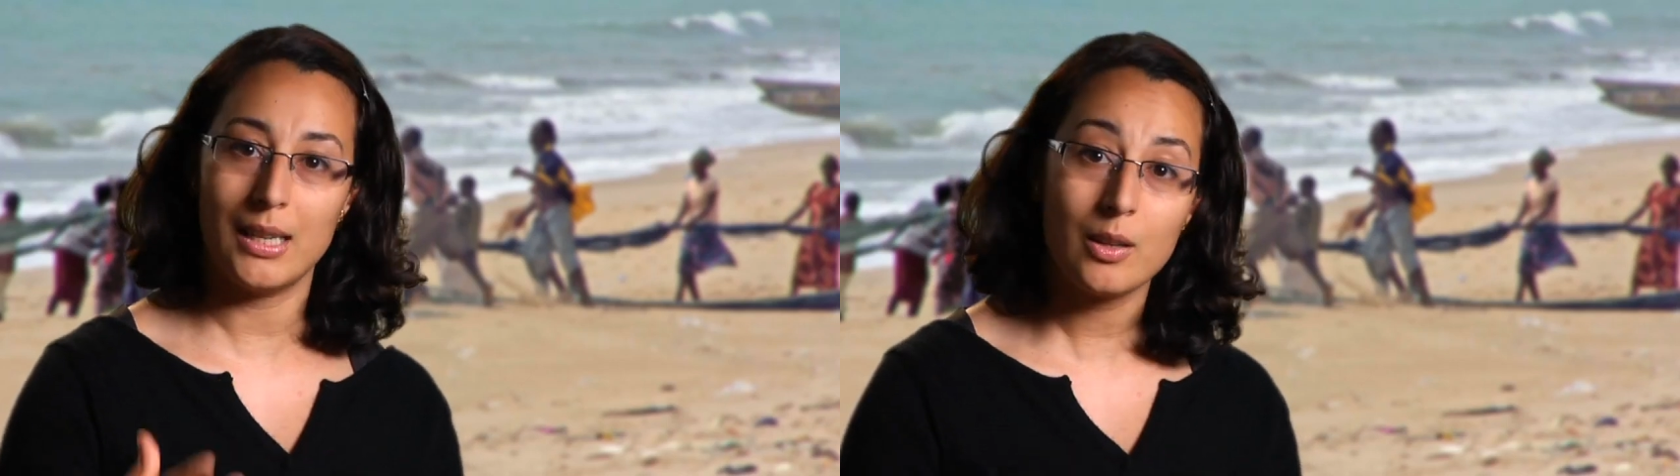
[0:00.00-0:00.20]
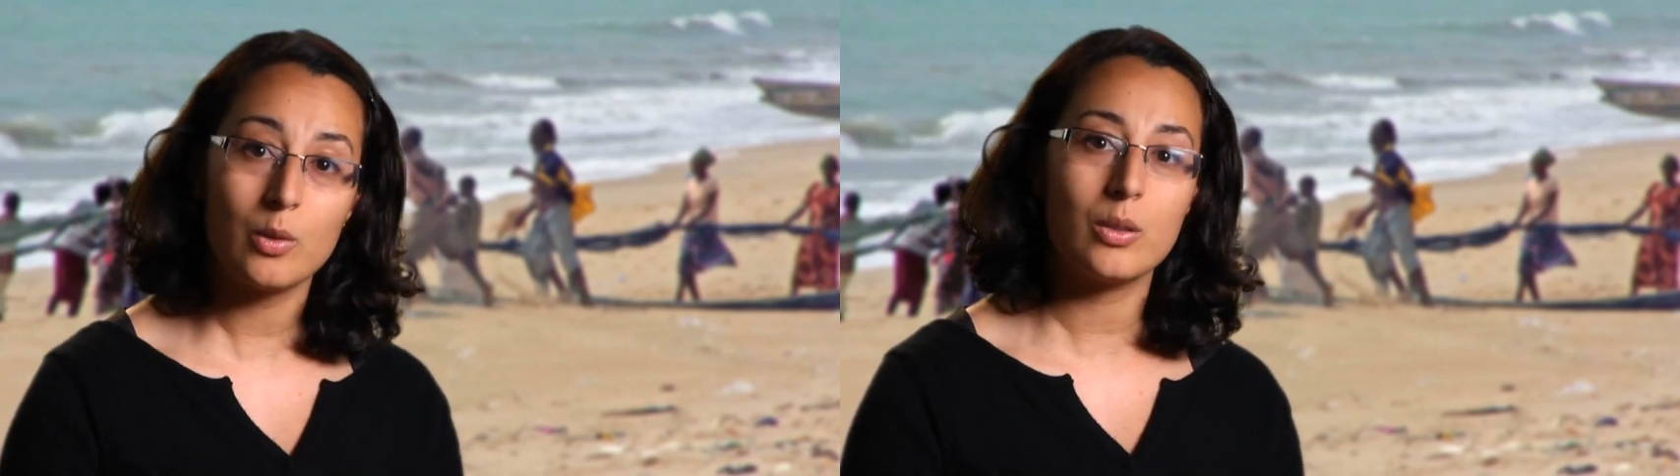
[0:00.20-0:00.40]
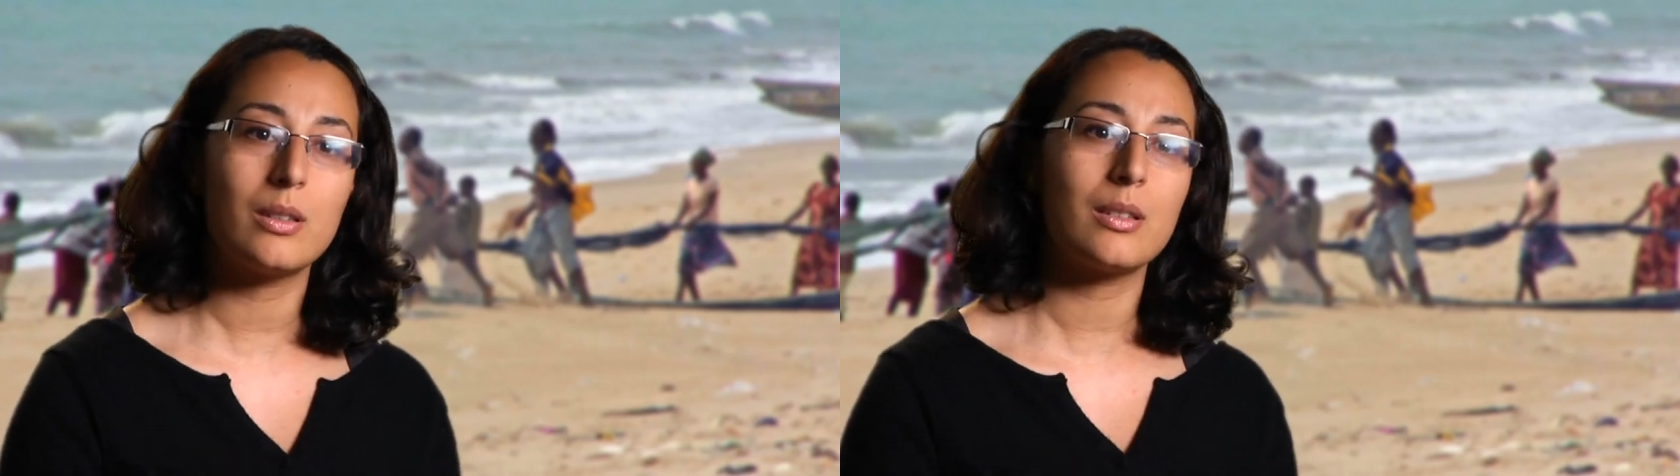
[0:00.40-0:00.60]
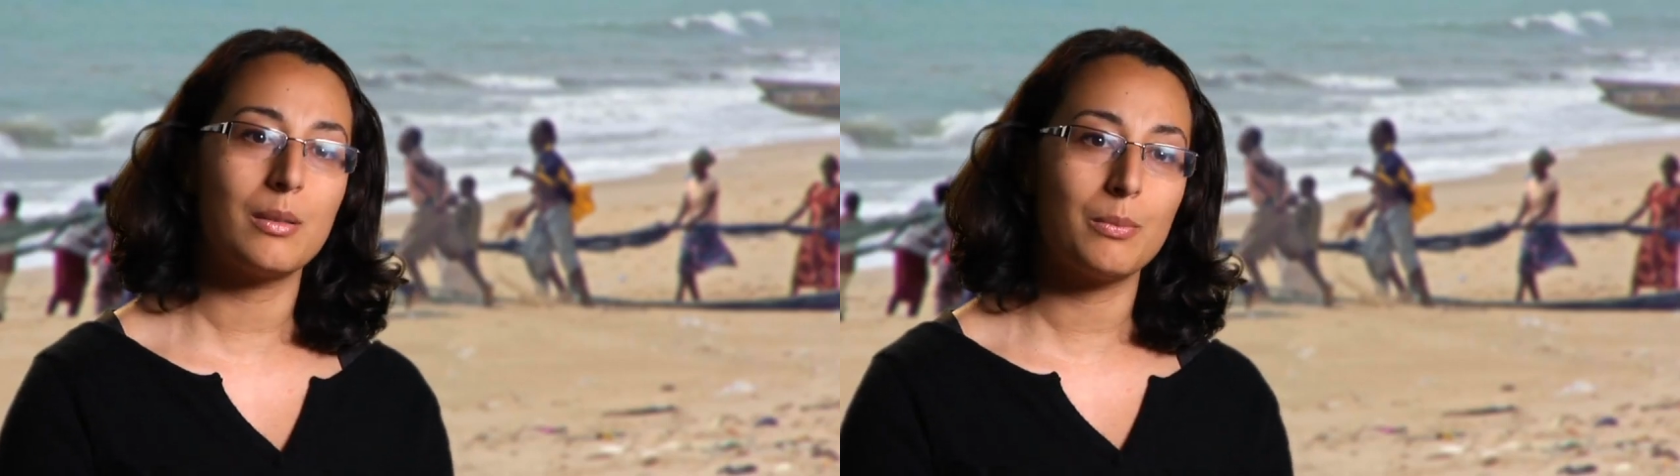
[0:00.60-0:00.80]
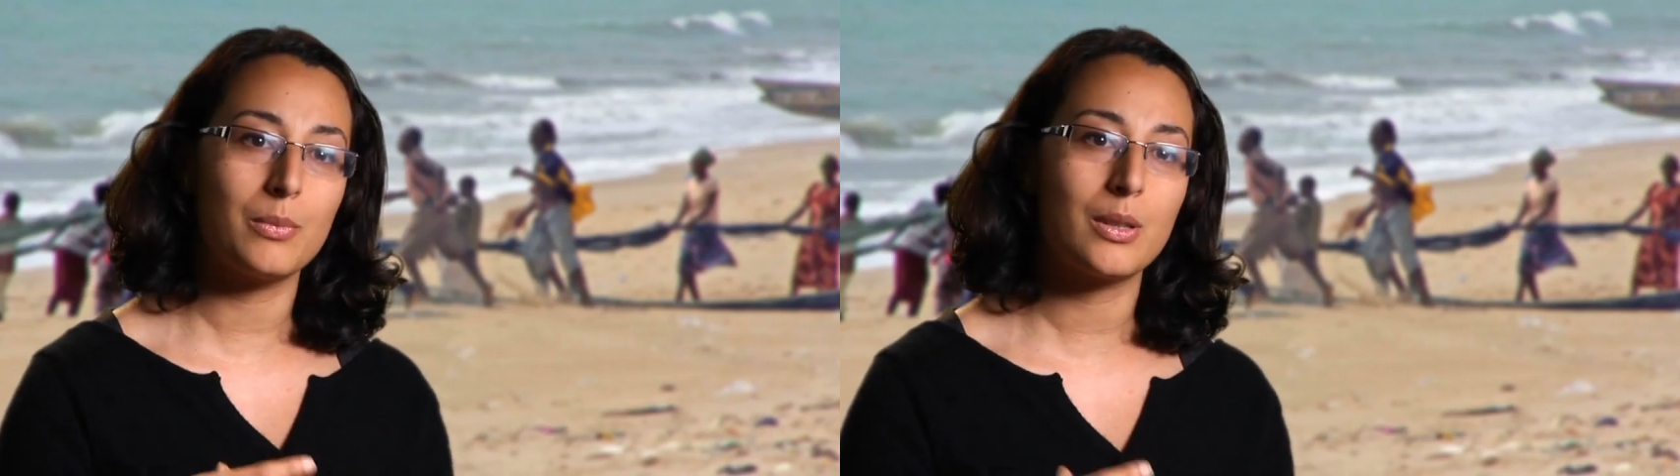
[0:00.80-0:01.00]

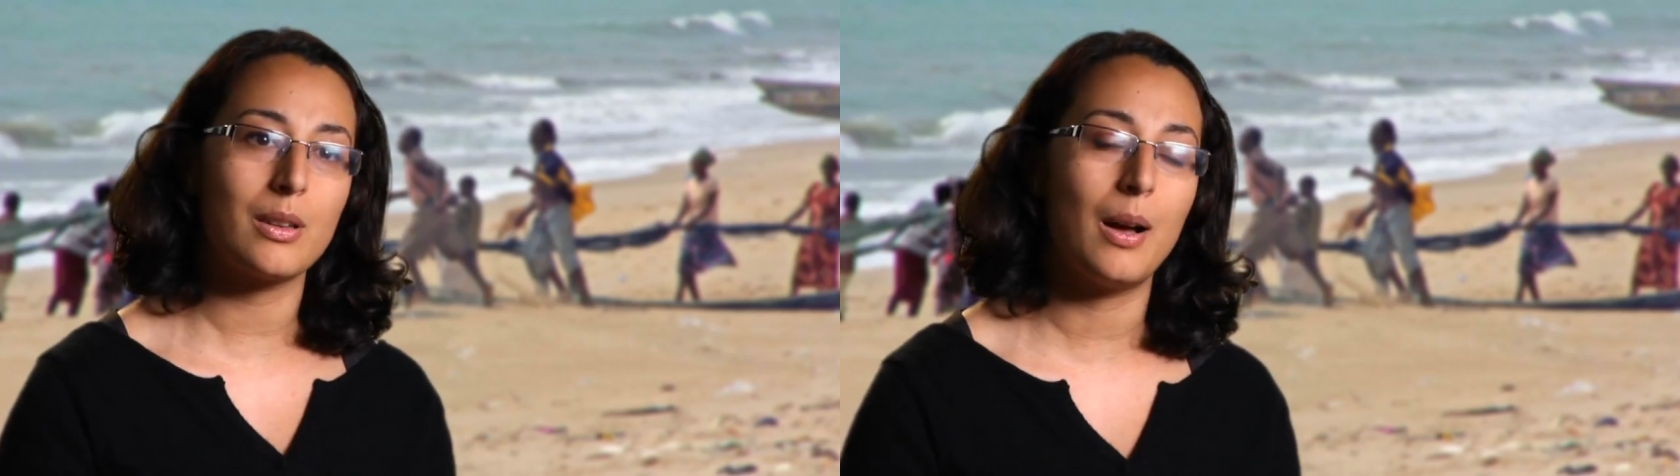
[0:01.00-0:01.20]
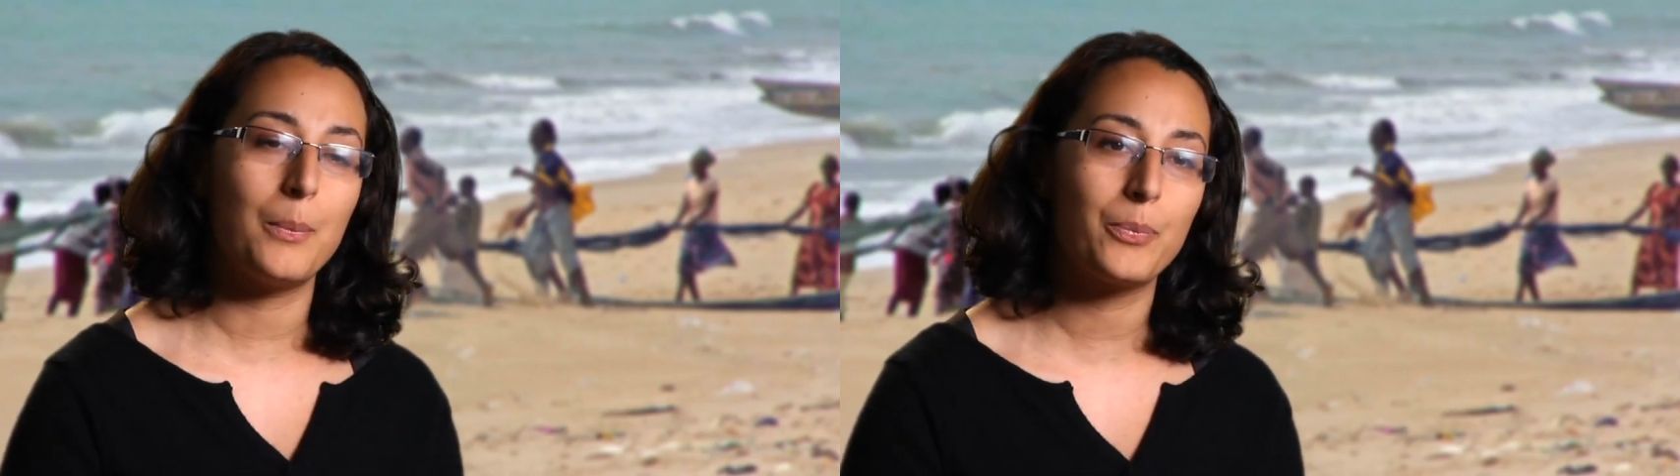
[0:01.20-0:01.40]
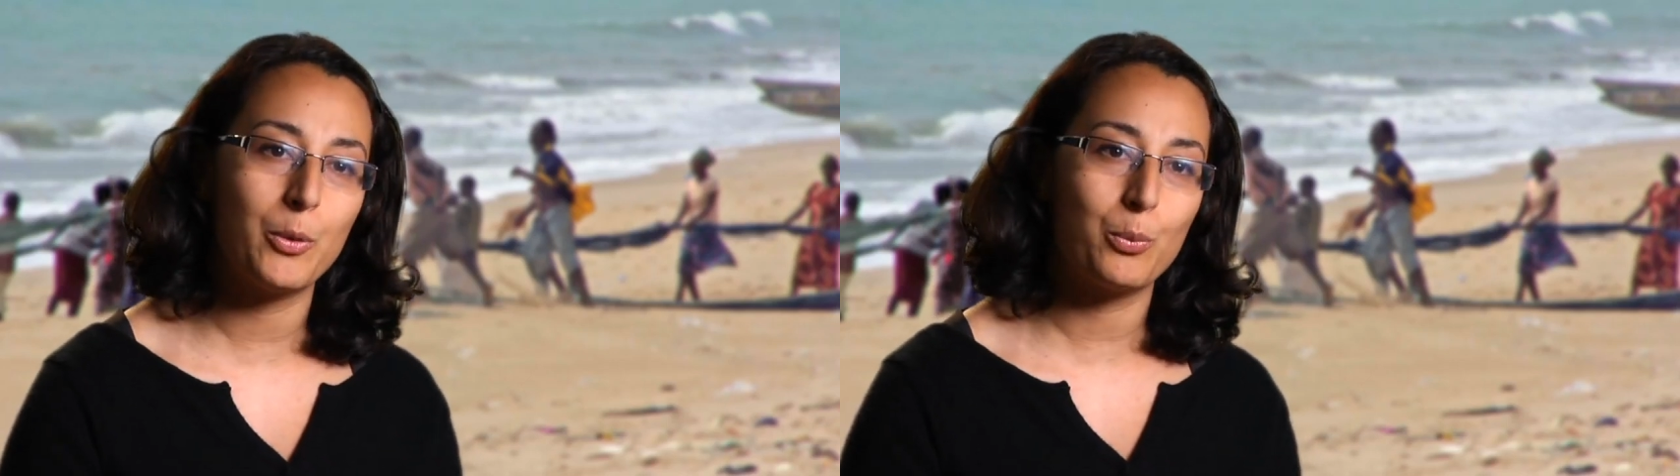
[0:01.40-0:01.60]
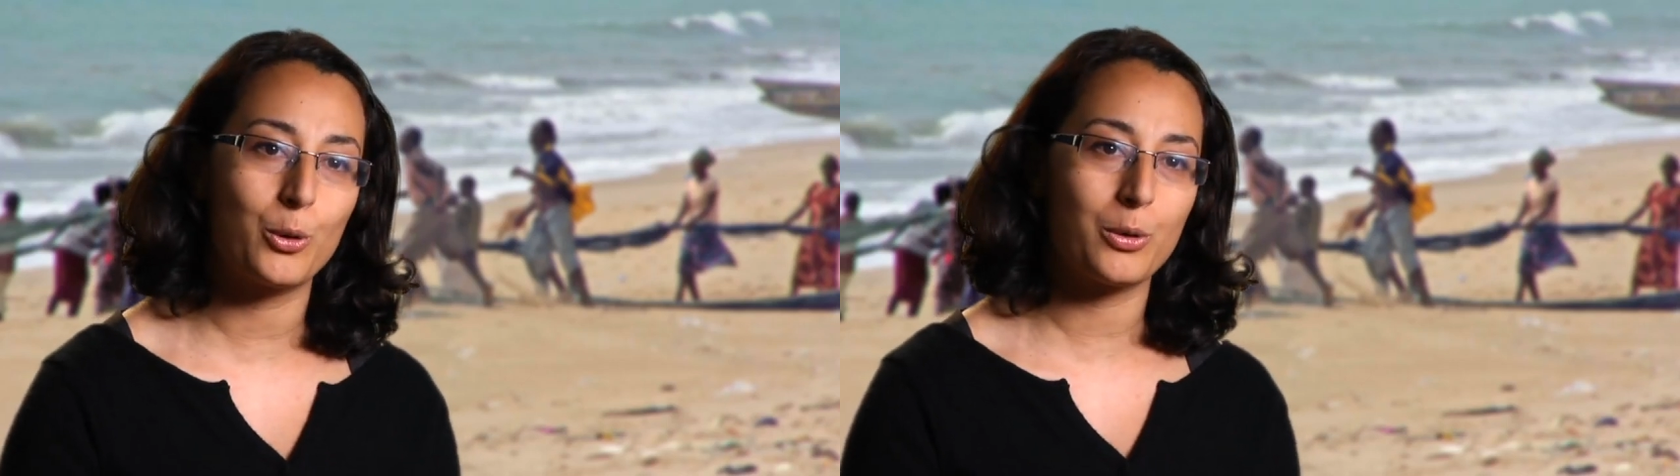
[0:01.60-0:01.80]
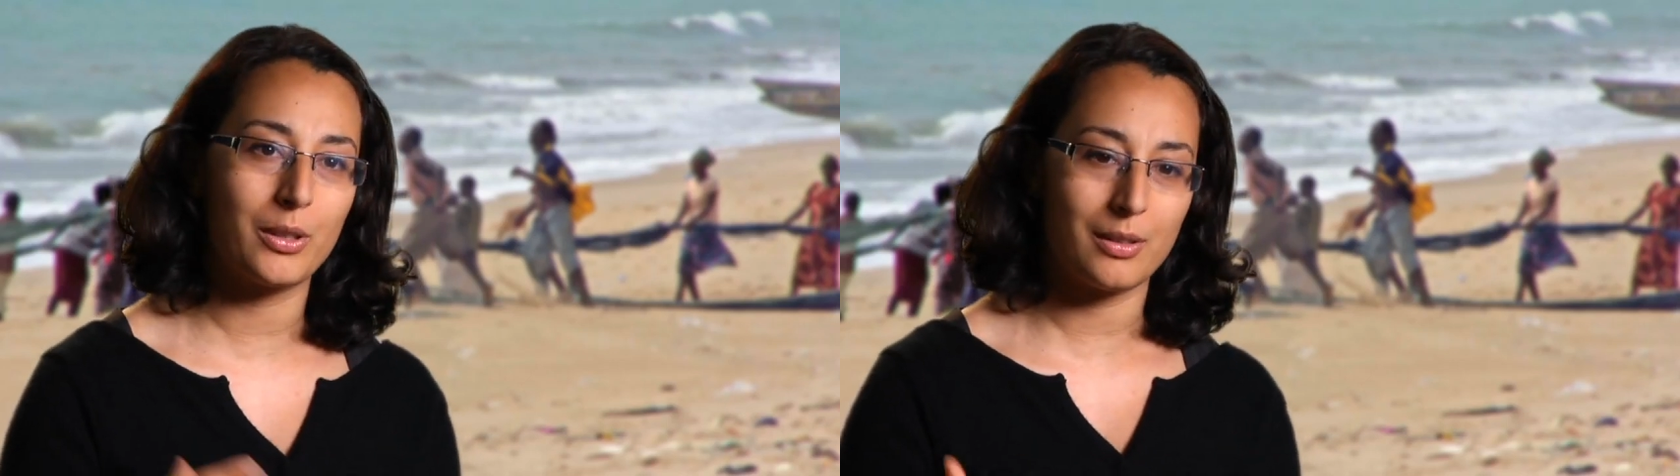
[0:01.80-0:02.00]
ecosystems
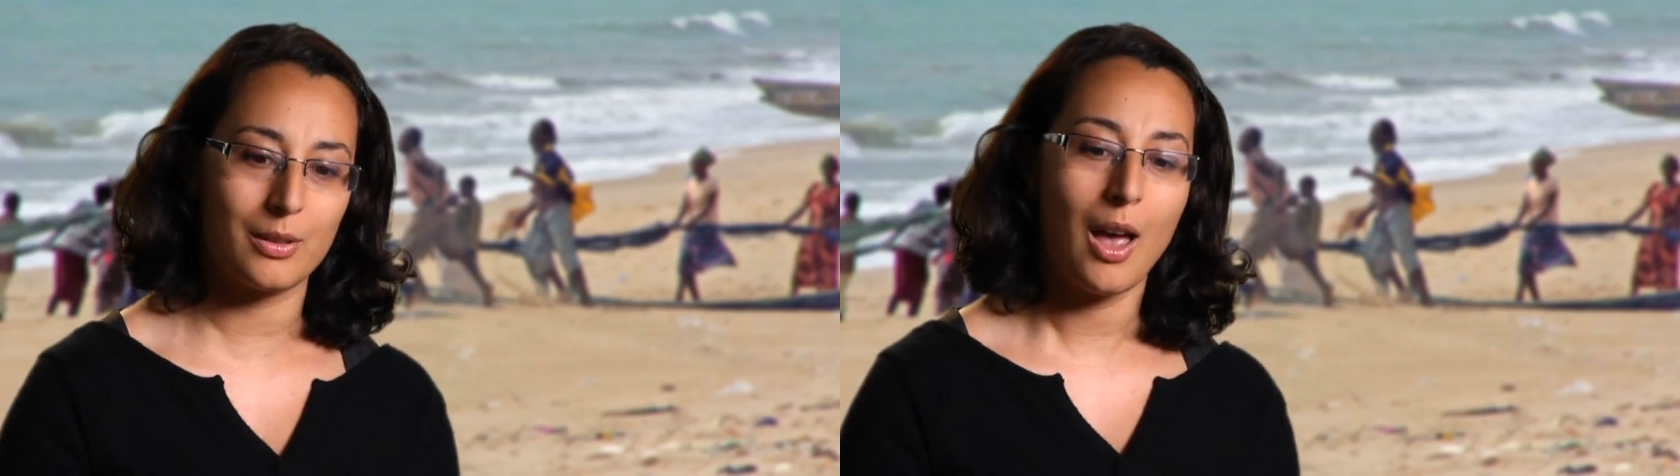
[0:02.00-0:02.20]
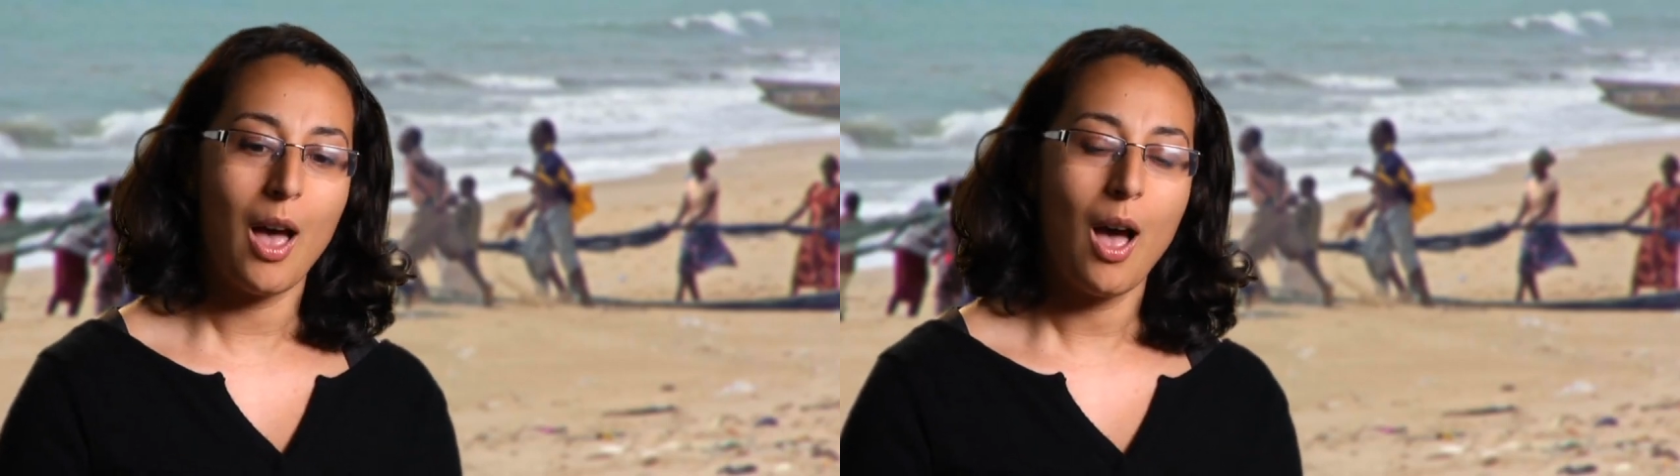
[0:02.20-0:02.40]
importance.